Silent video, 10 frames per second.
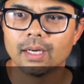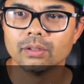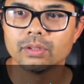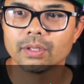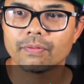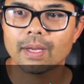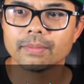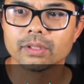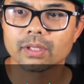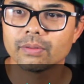Losing
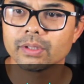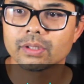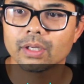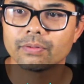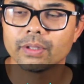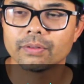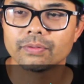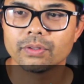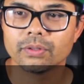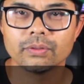family is always tough. We're here
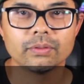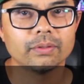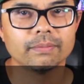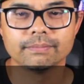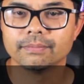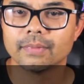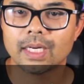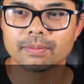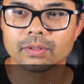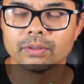for you. You
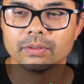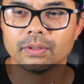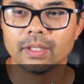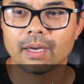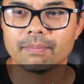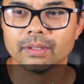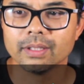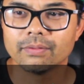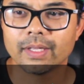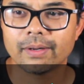absolutely, I
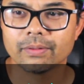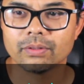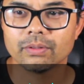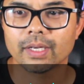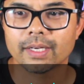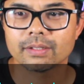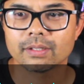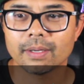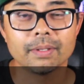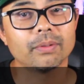believe that with you guys.
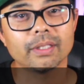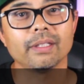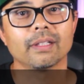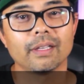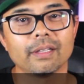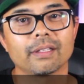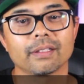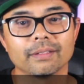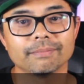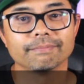I mean, really, like,
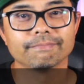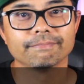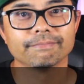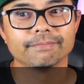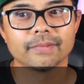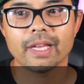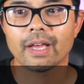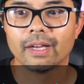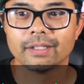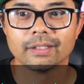
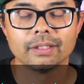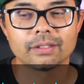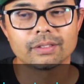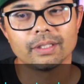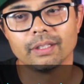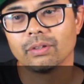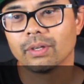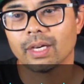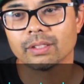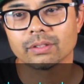yeah, it's like you
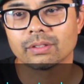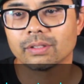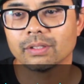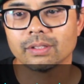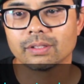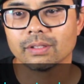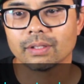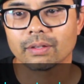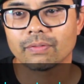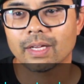guys are seriously
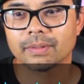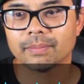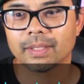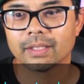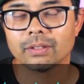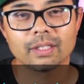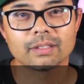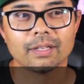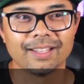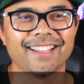like family, man. You
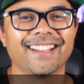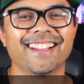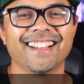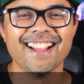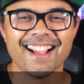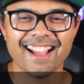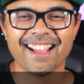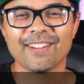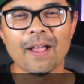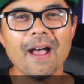guys,
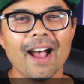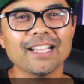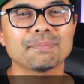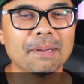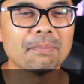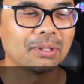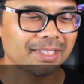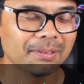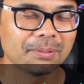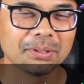I spend more
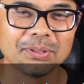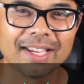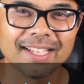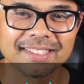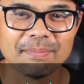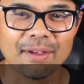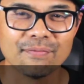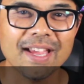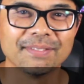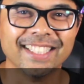time with you guys than my
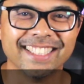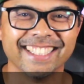family.